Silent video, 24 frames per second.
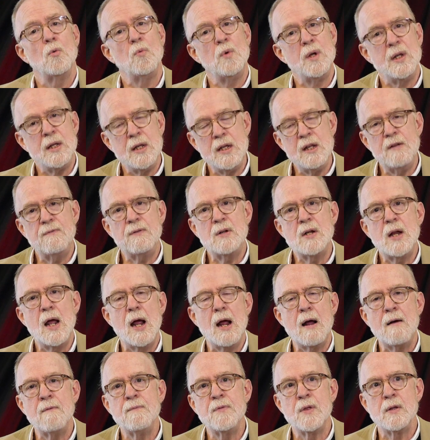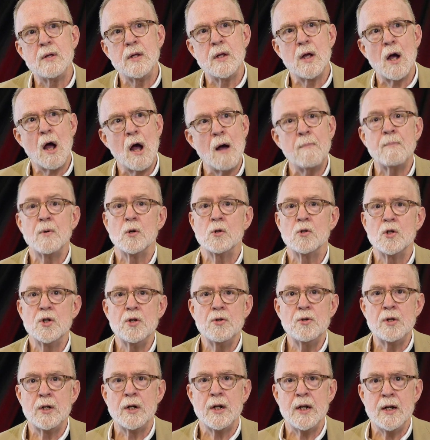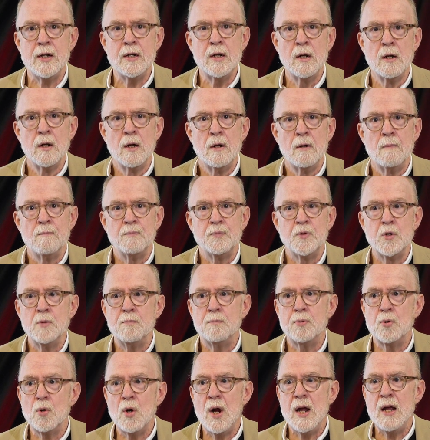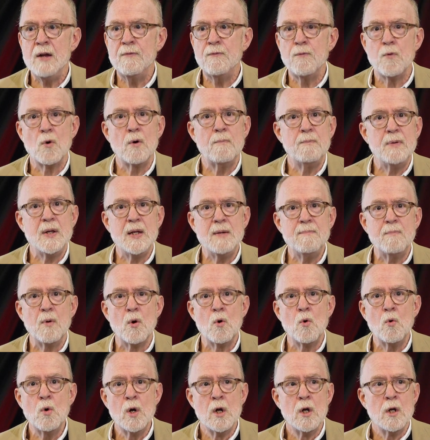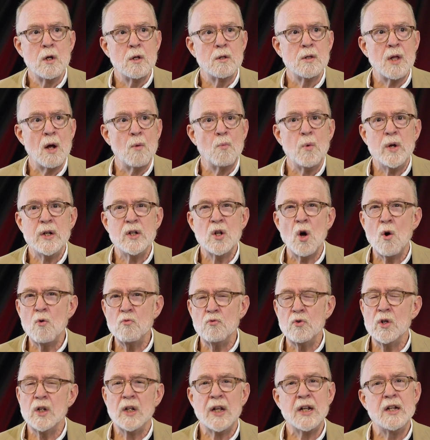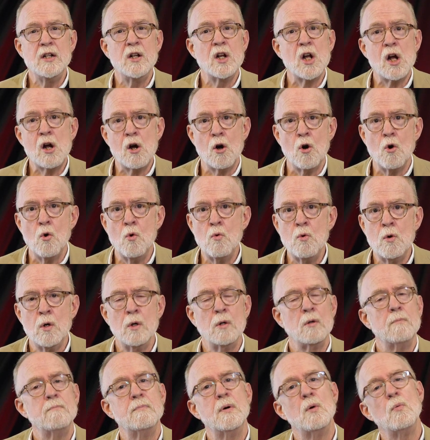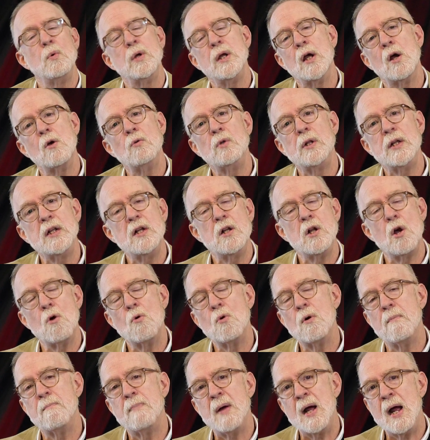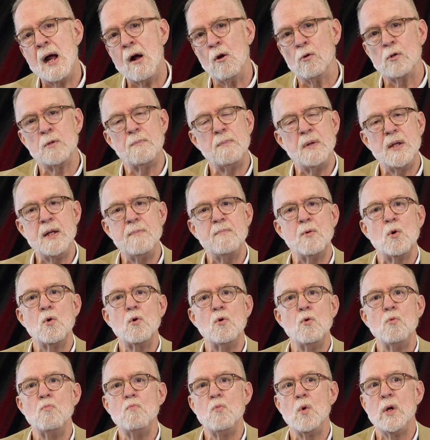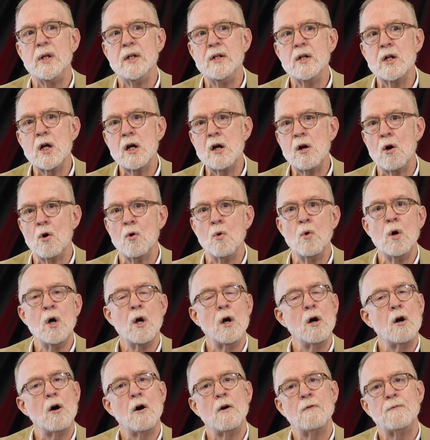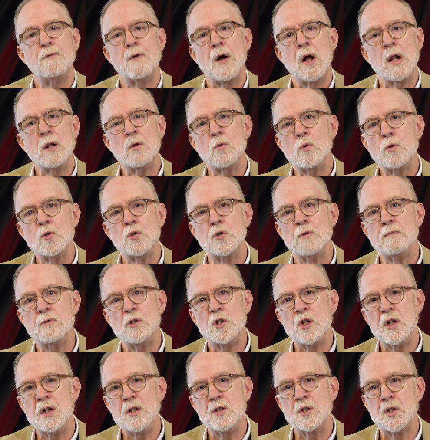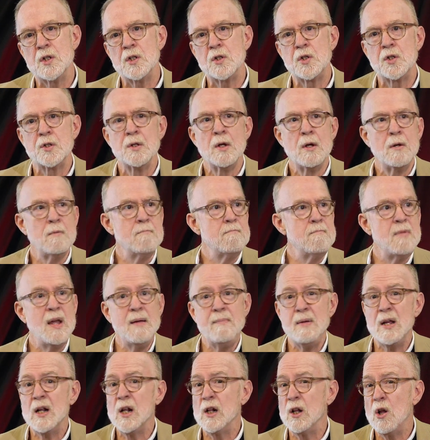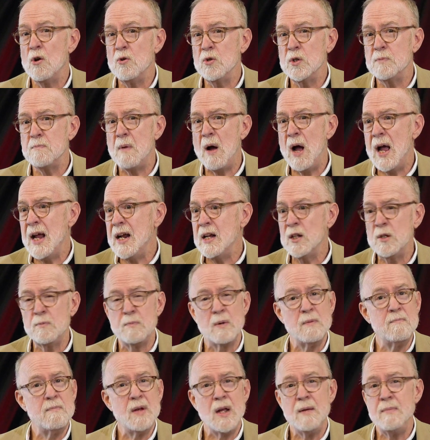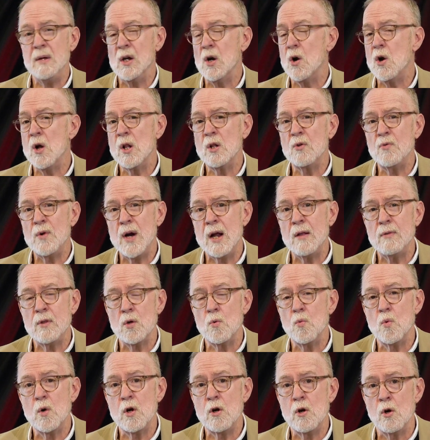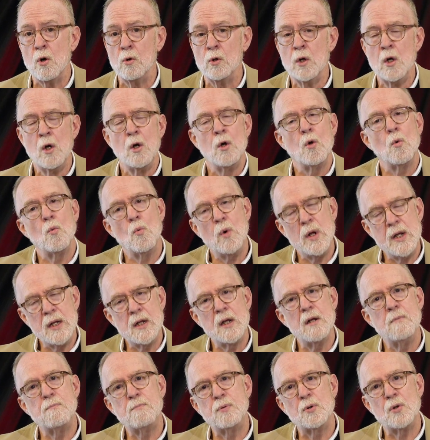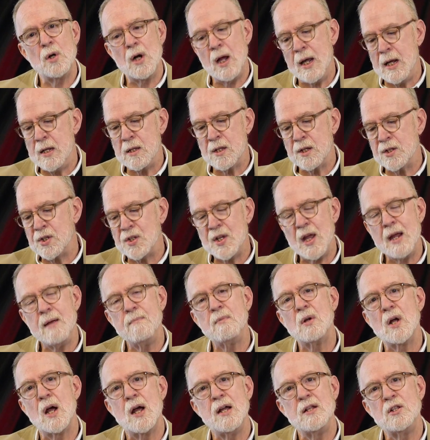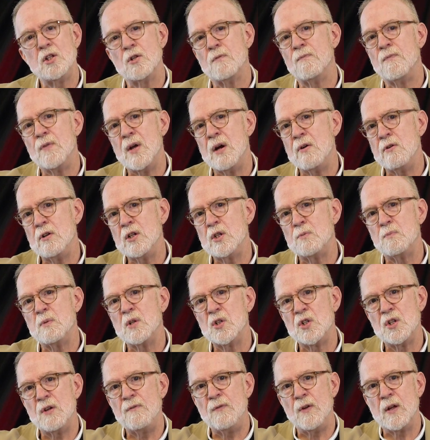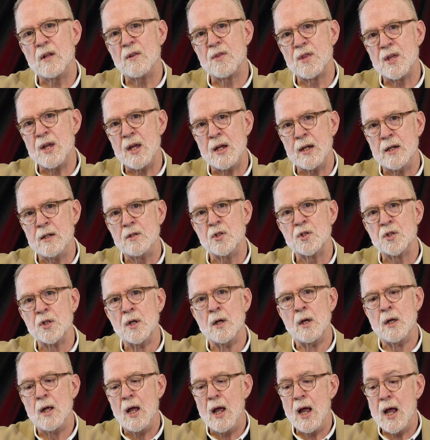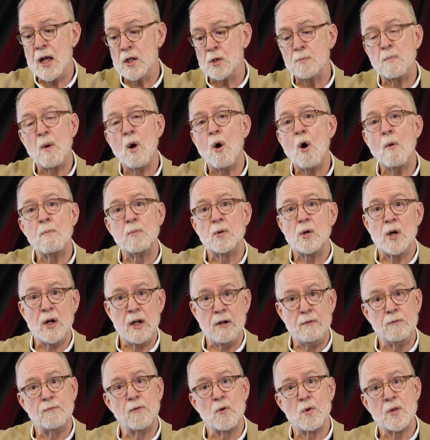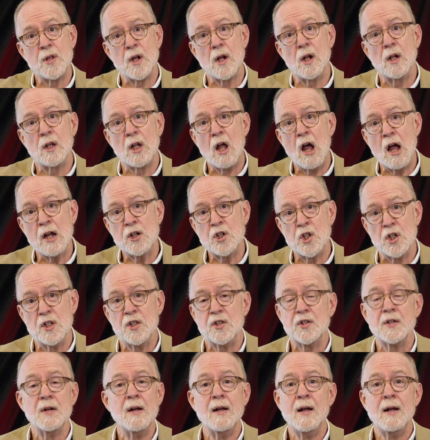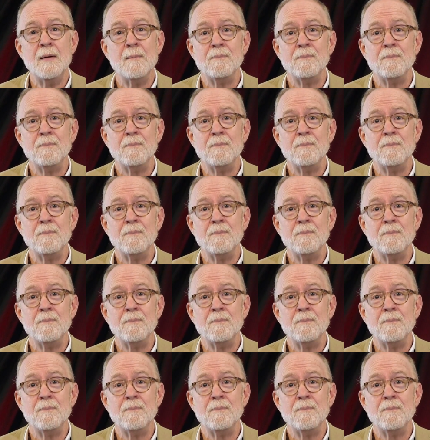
We even have the opportunity to pray for people that we don't really know, but we only know about. People whom we know are followers of Jesus, maybe close by us, but maybe all around the world. We can pray the same kinds of very specific things as Paul prayed for the Colossians.